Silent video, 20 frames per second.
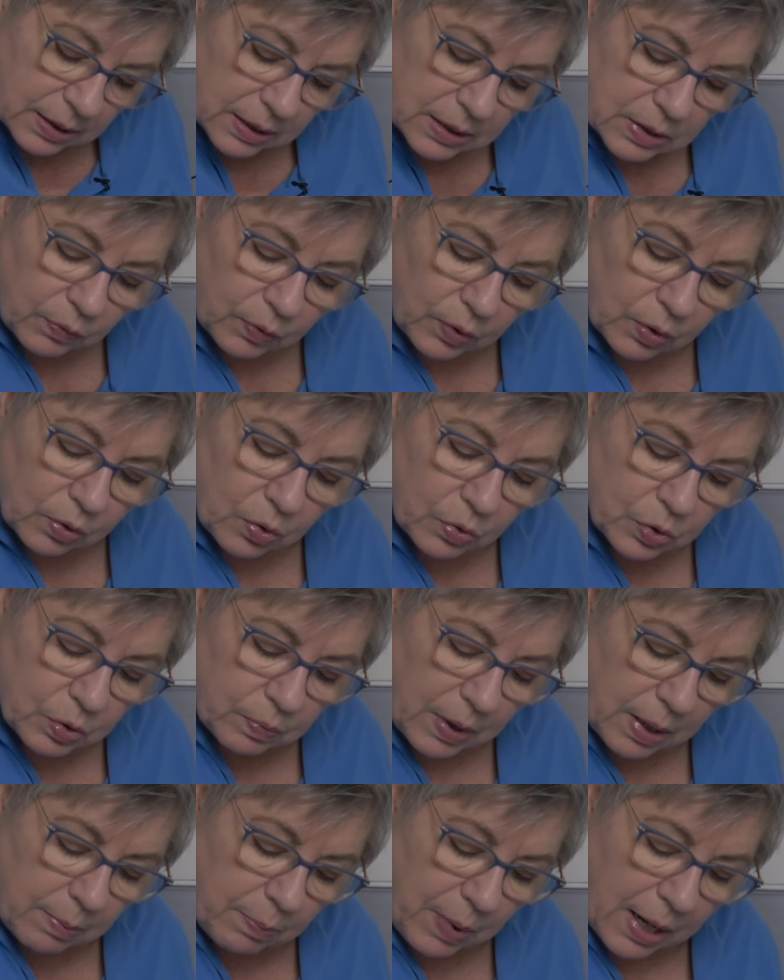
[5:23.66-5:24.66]
his fur
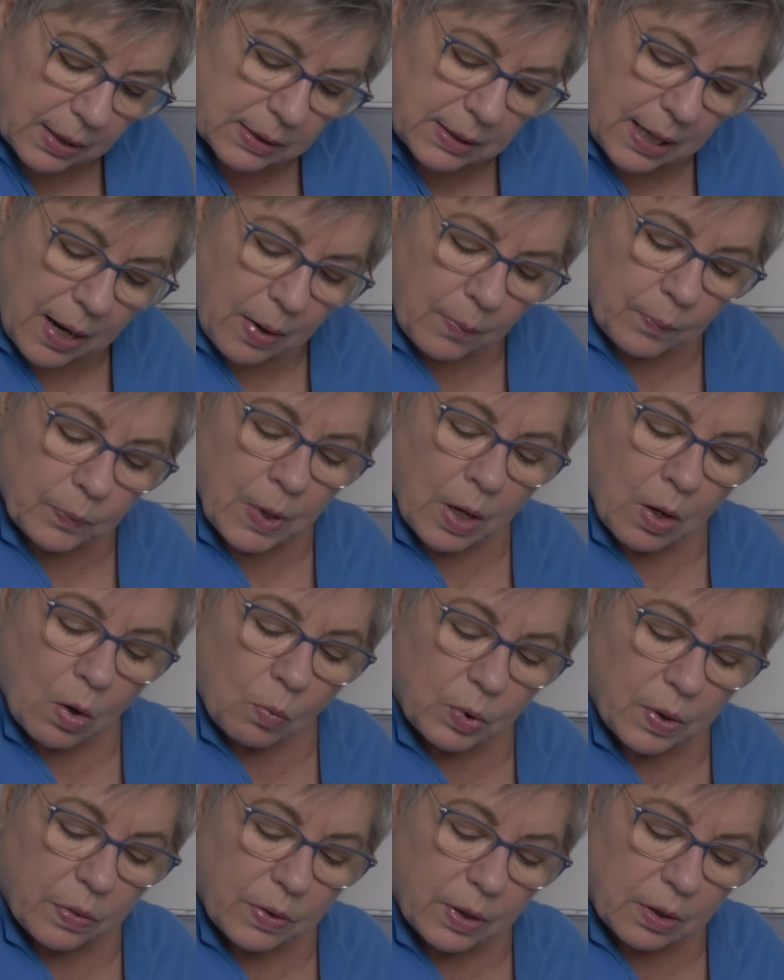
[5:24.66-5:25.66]
goes right back down.
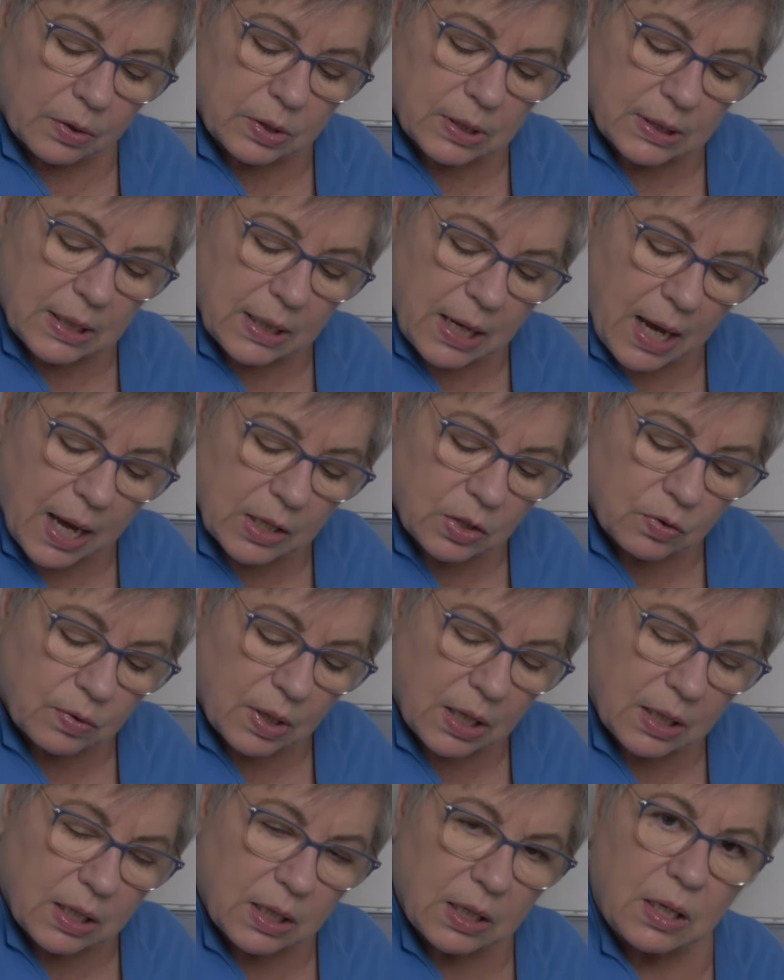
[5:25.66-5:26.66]
When they're
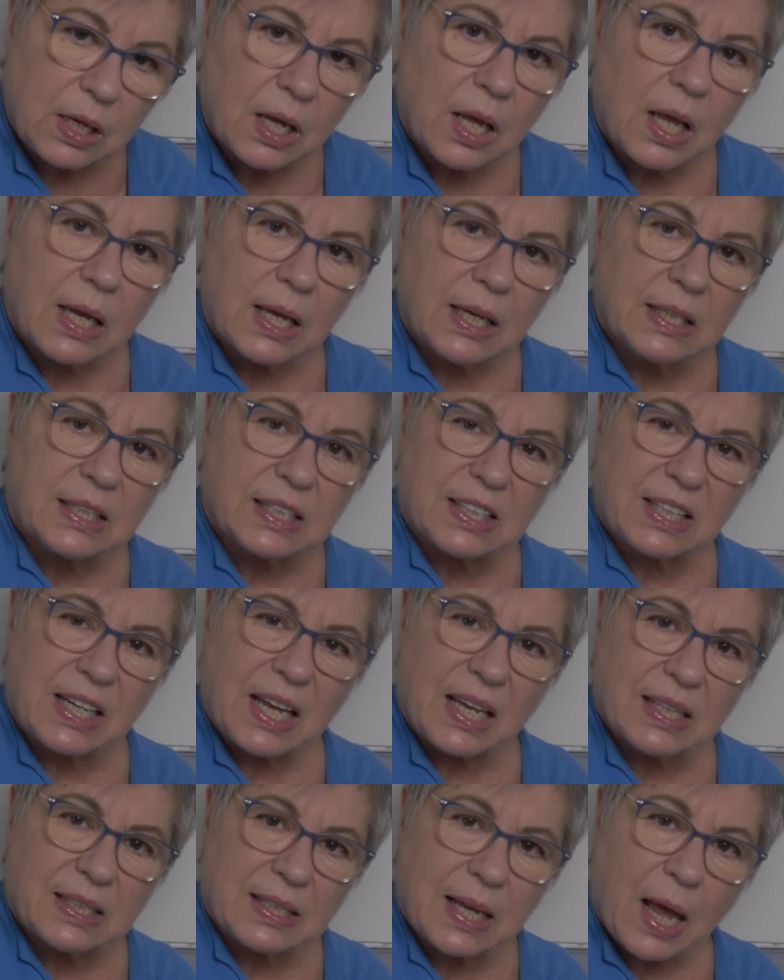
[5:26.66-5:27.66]
dehydrated, it
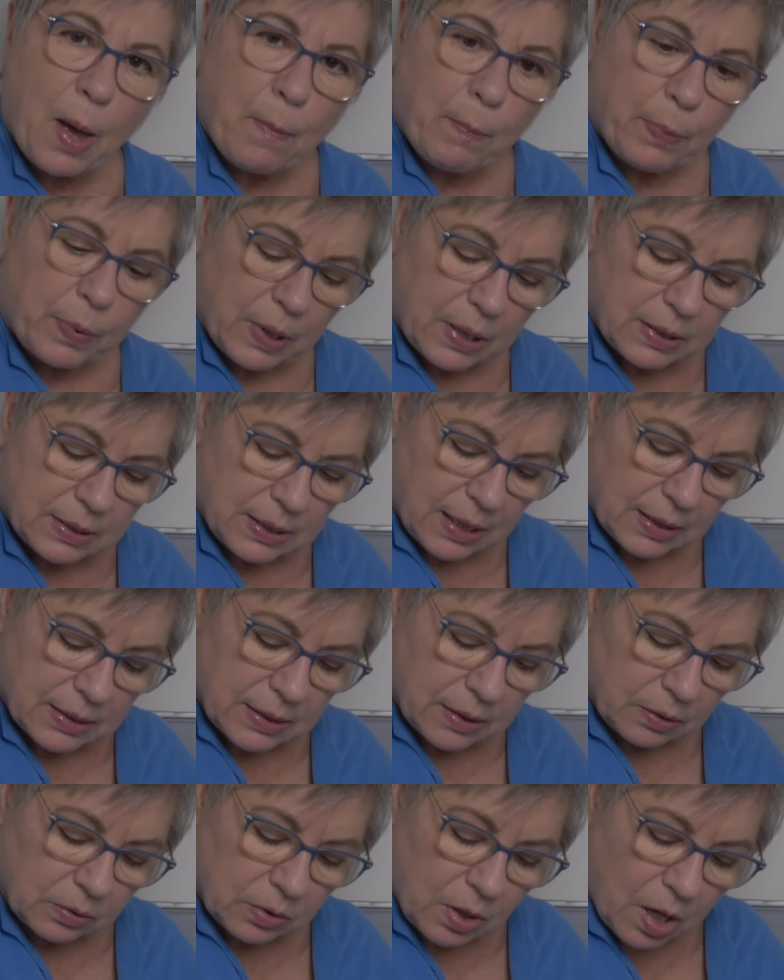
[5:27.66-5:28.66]
stays up. It
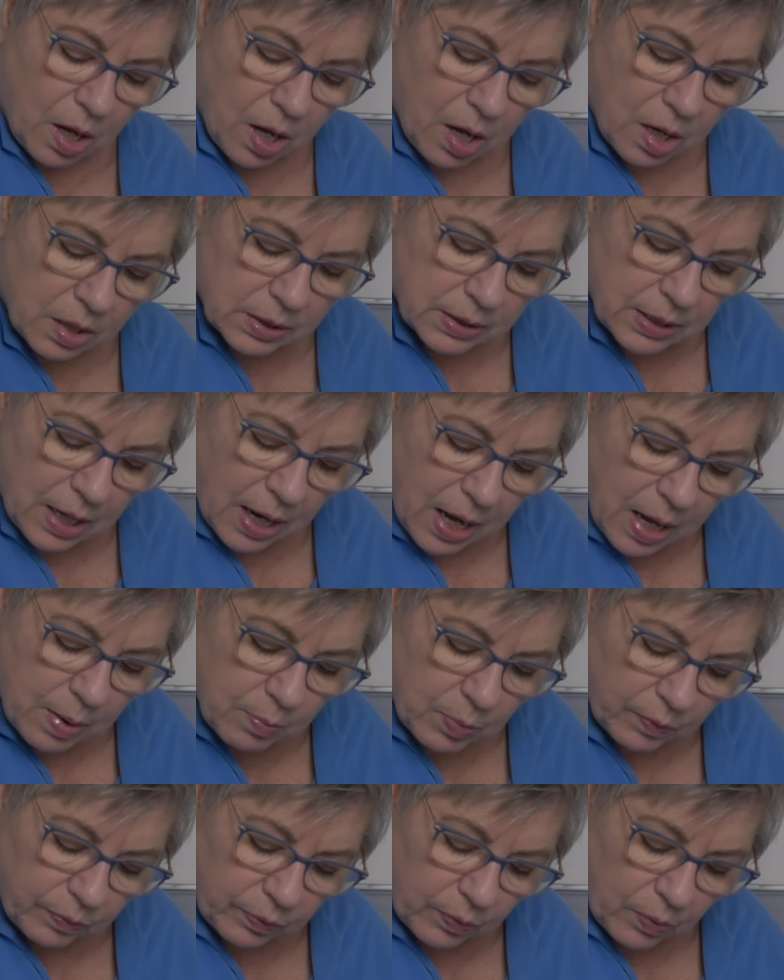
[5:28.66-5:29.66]
takes a long
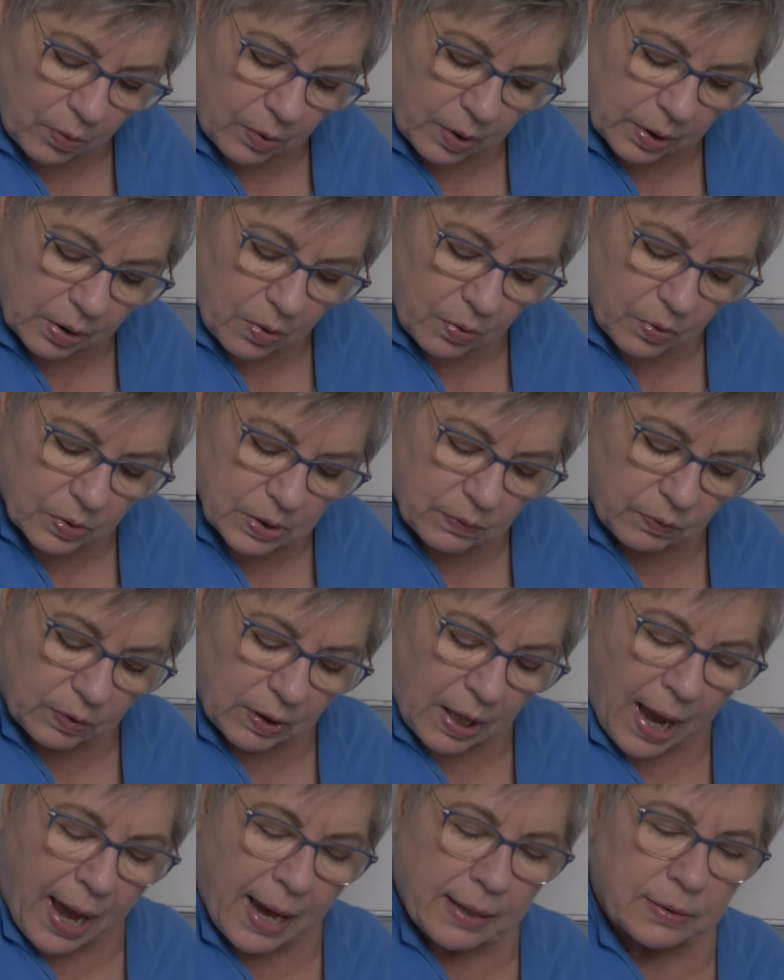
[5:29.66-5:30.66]
time before it goes
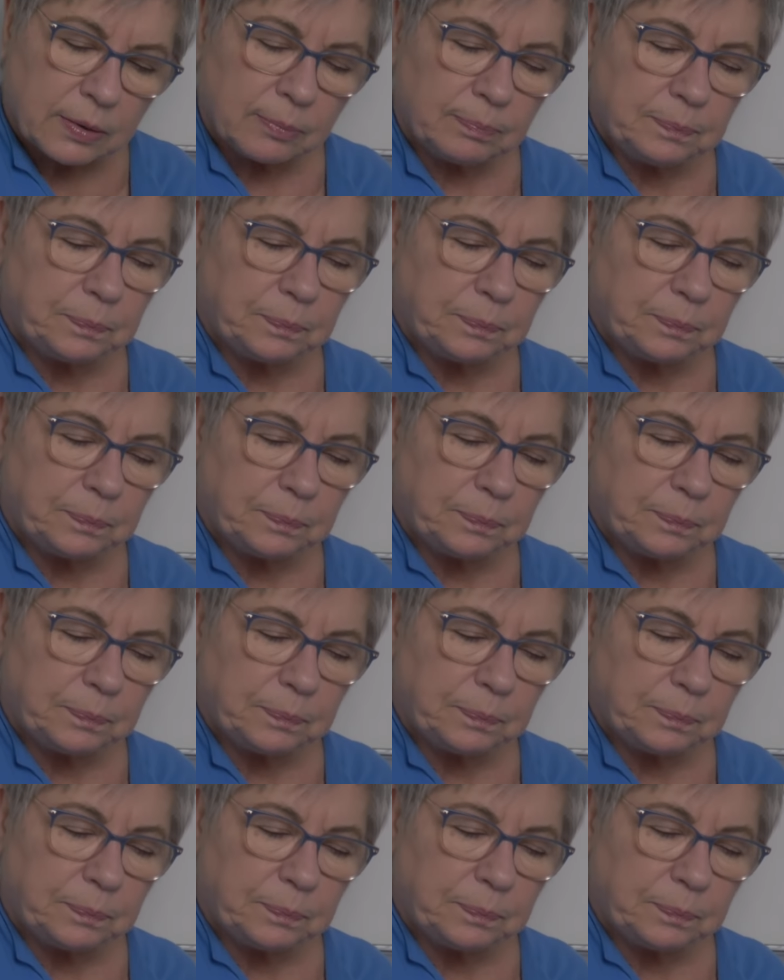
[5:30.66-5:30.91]
flat.